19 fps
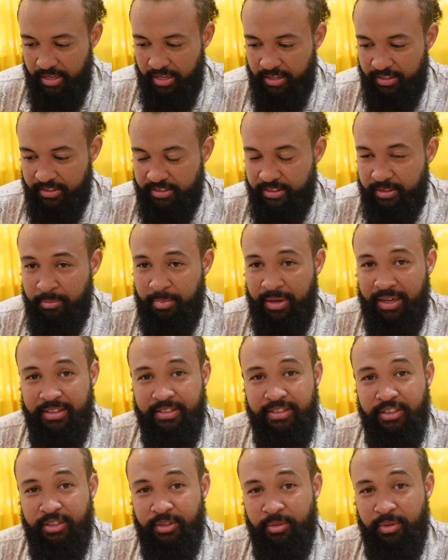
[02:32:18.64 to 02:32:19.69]
This is a bad
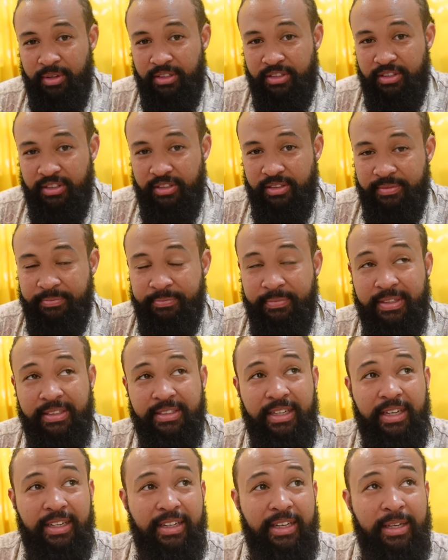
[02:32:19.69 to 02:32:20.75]
situation. They're
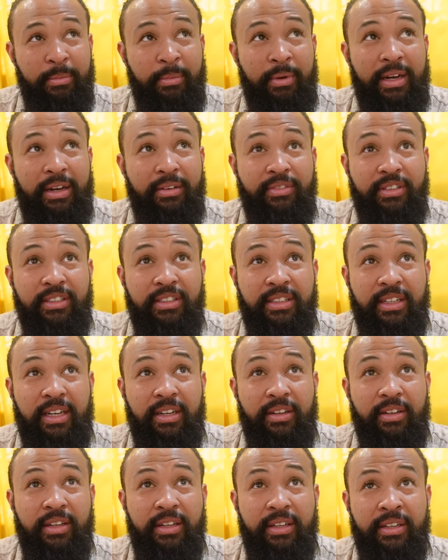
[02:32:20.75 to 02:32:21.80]
saying that he may have to stay